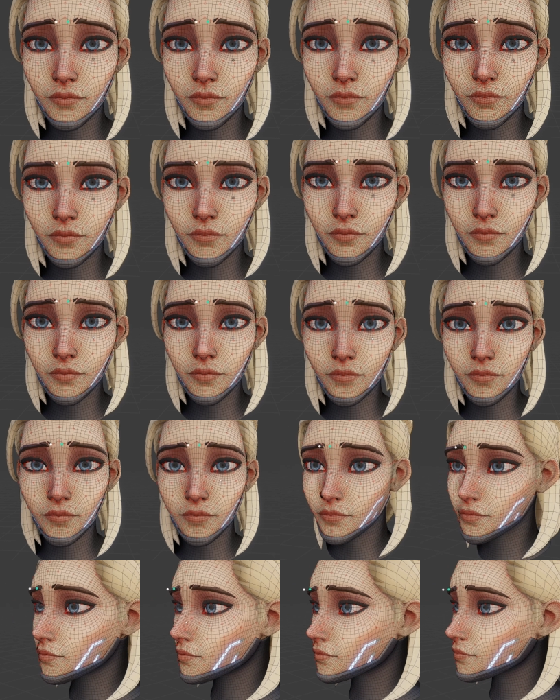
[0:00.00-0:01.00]
move
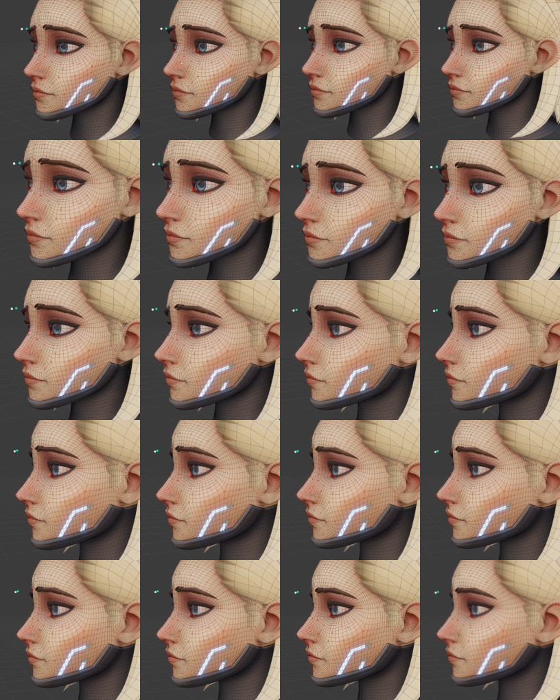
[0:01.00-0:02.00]
a lot of the
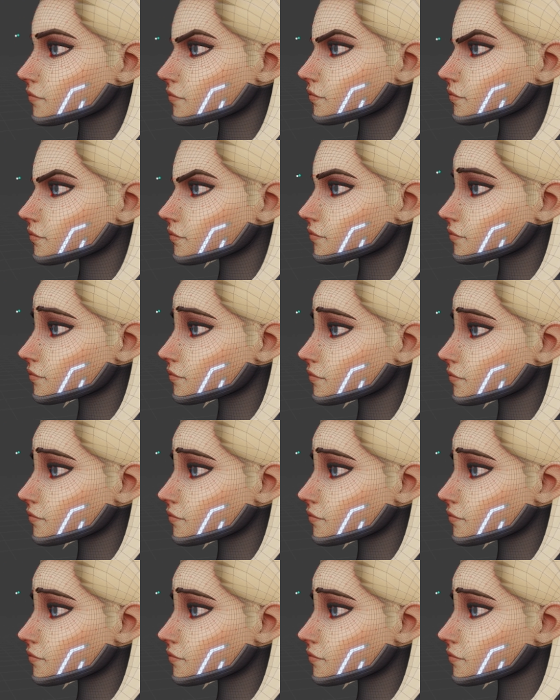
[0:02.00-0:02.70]
forehead on this one,